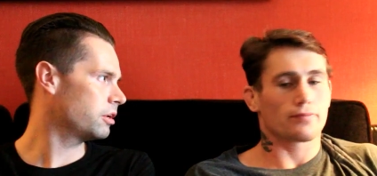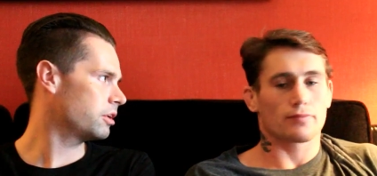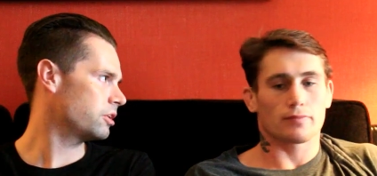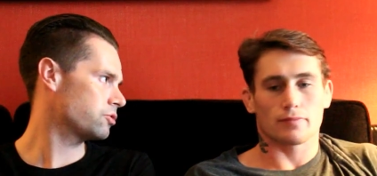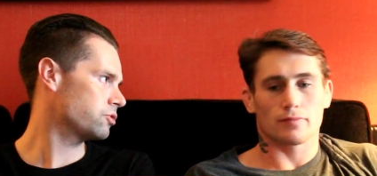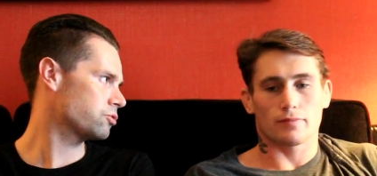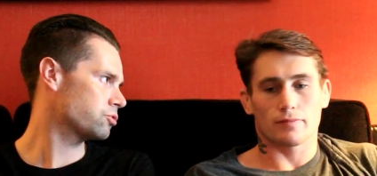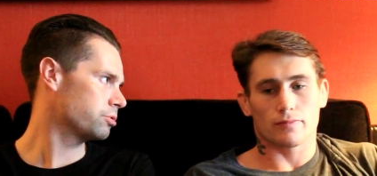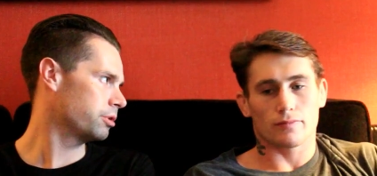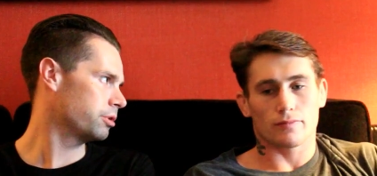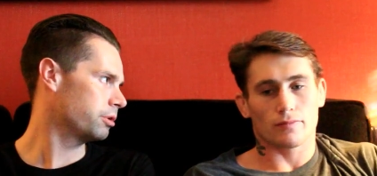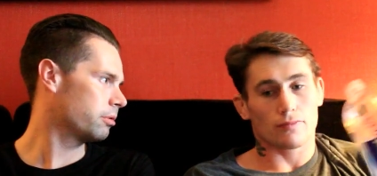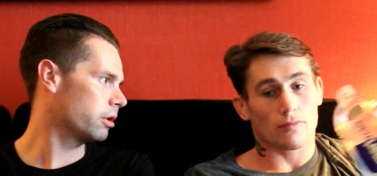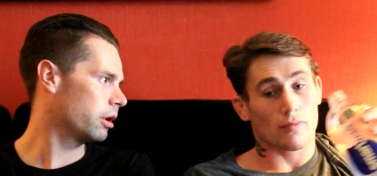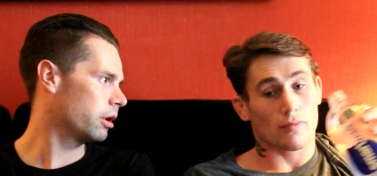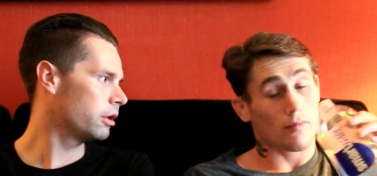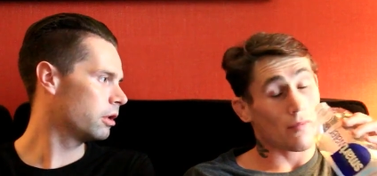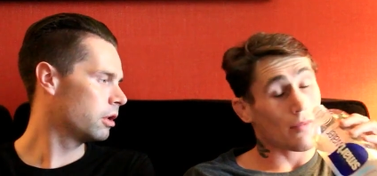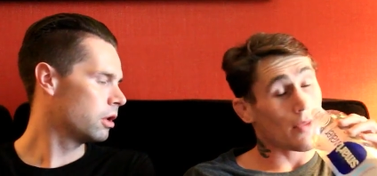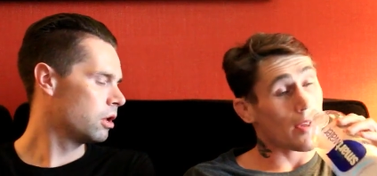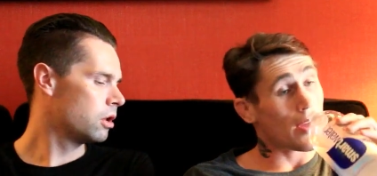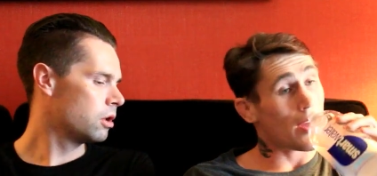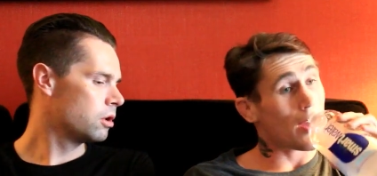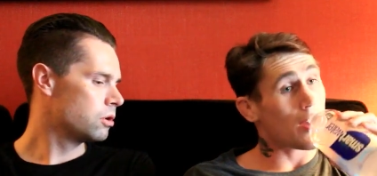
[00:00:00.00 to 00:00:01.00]
Speaker 1: history, right?
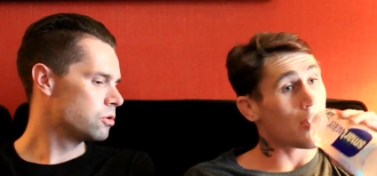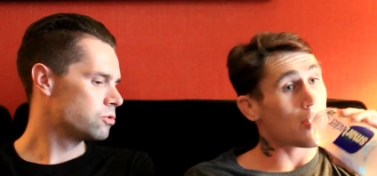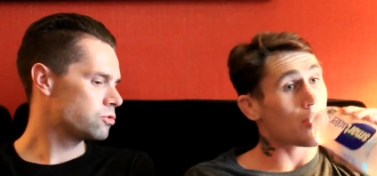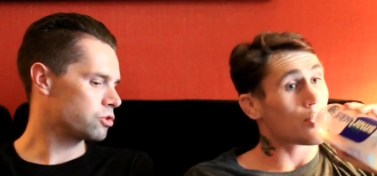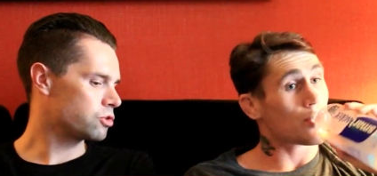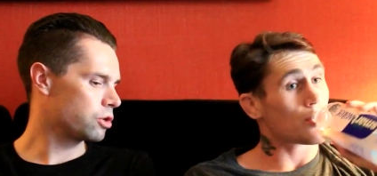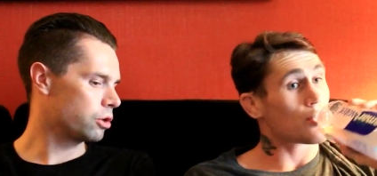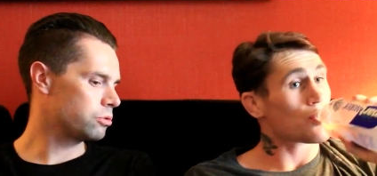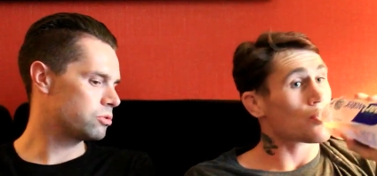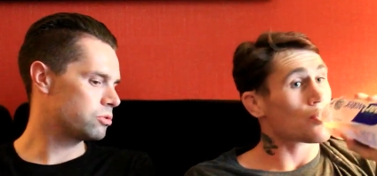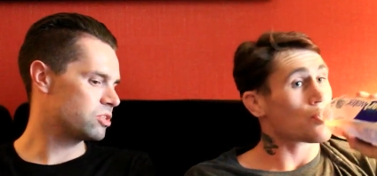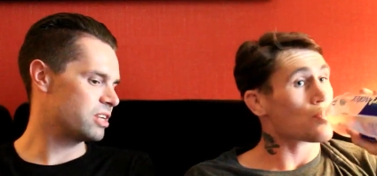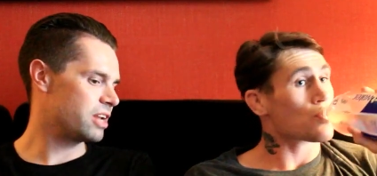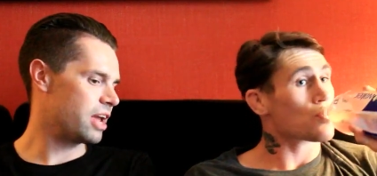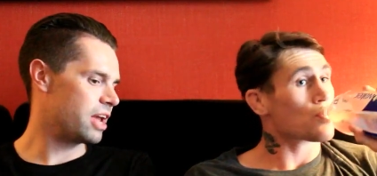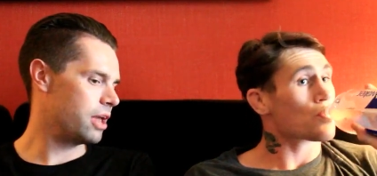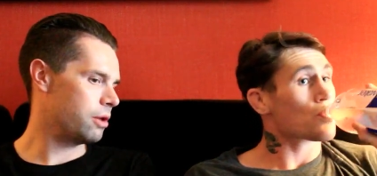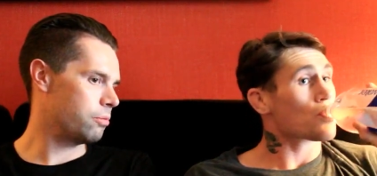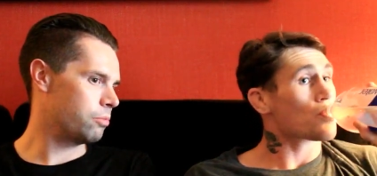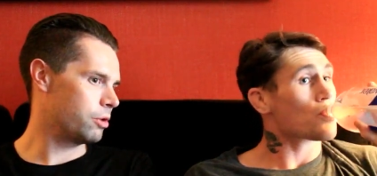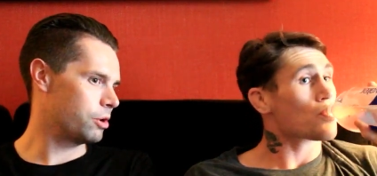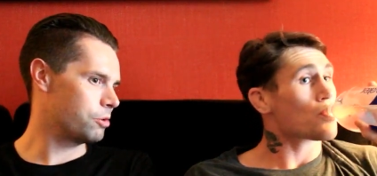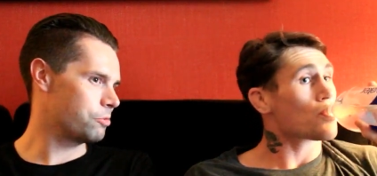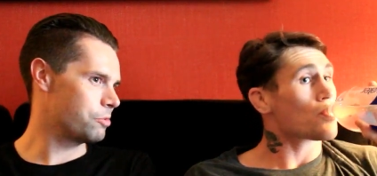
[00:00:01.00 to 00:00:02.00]
Yeah. So today,
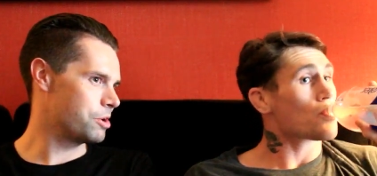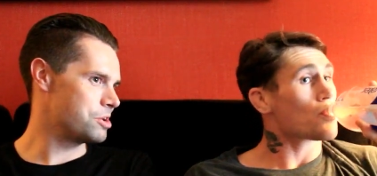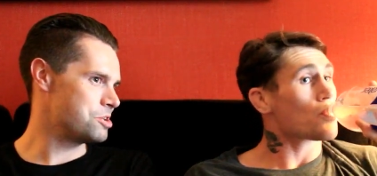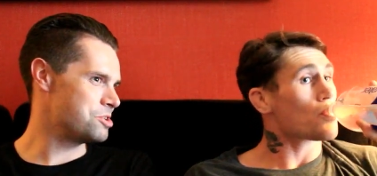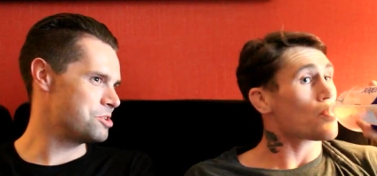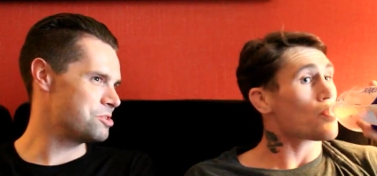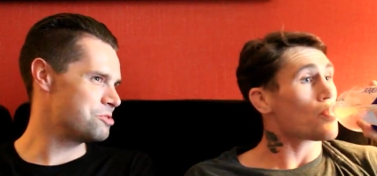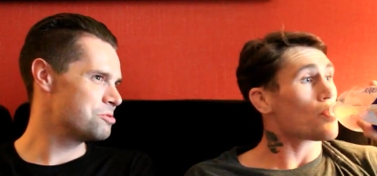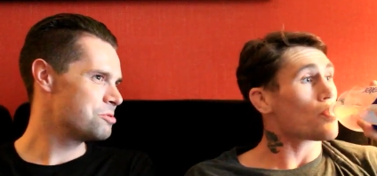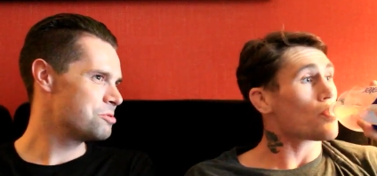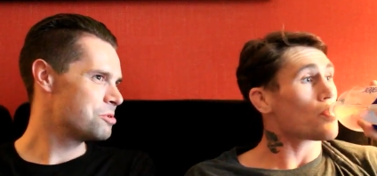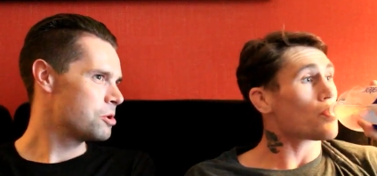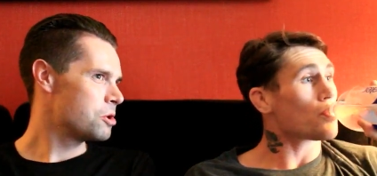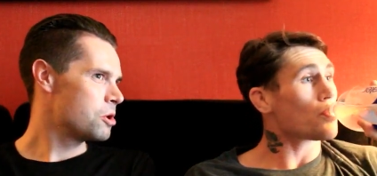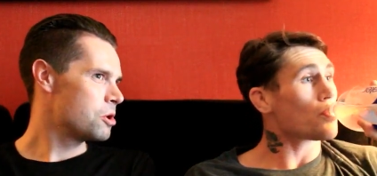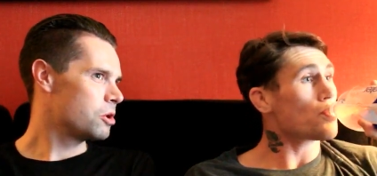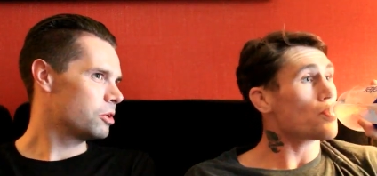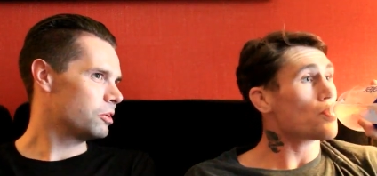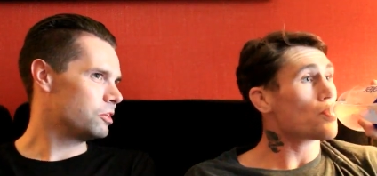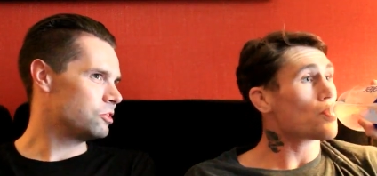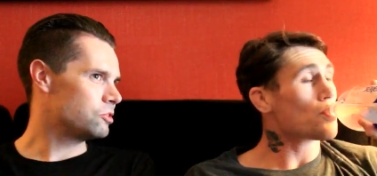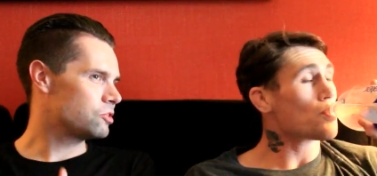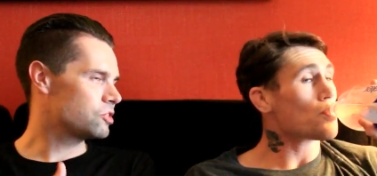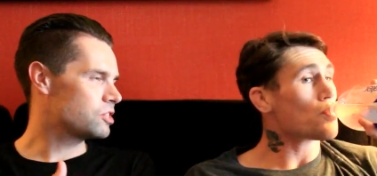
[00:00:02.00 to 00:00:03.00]
when, when you
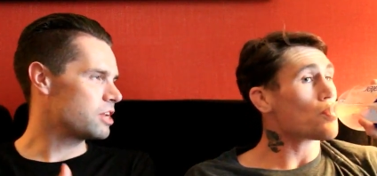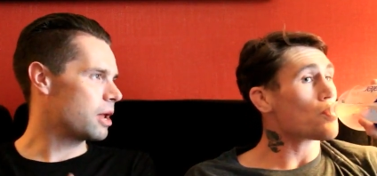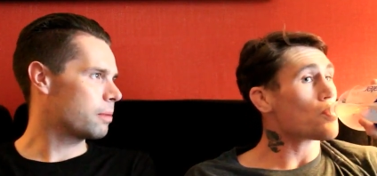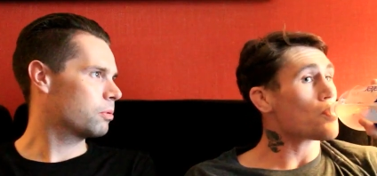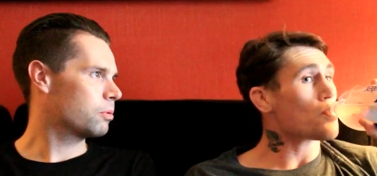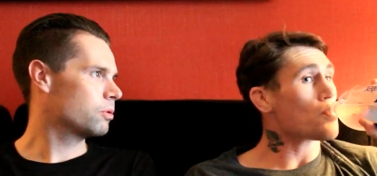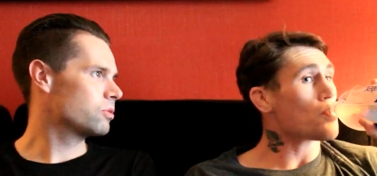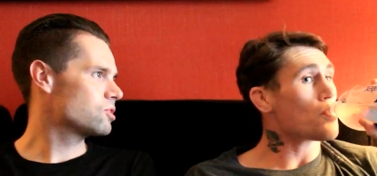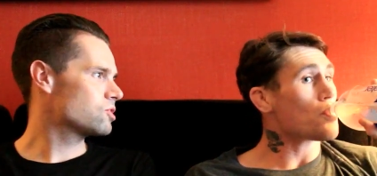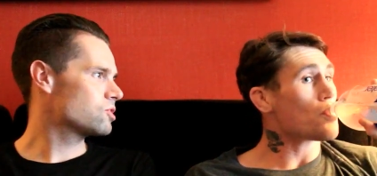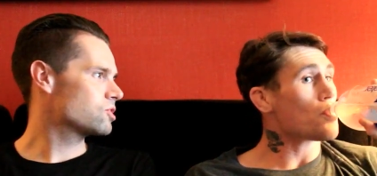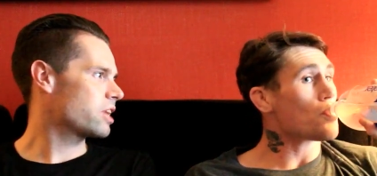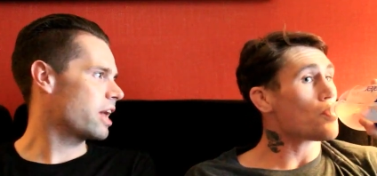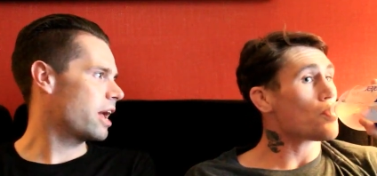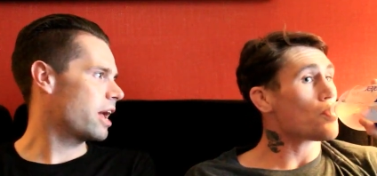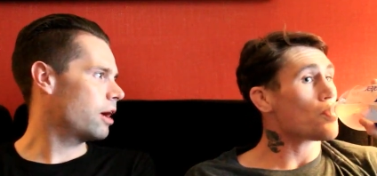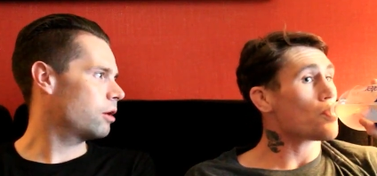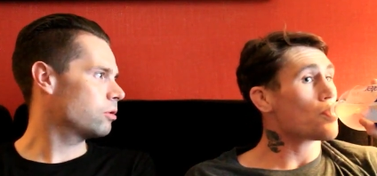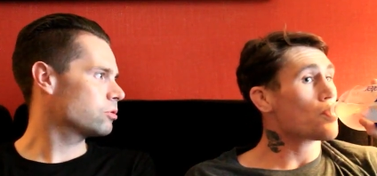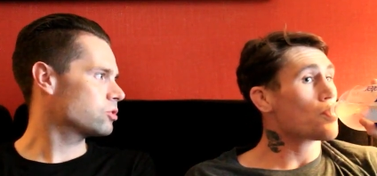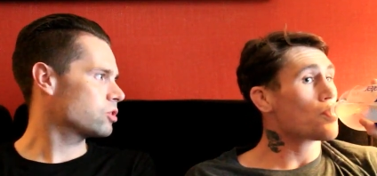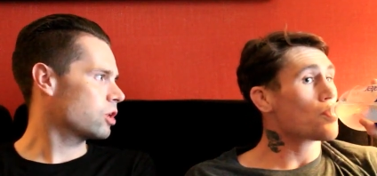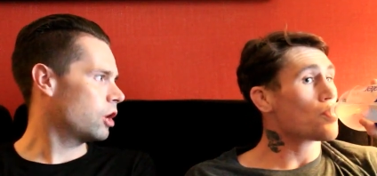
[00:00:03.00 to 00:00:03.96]
you step on the scales,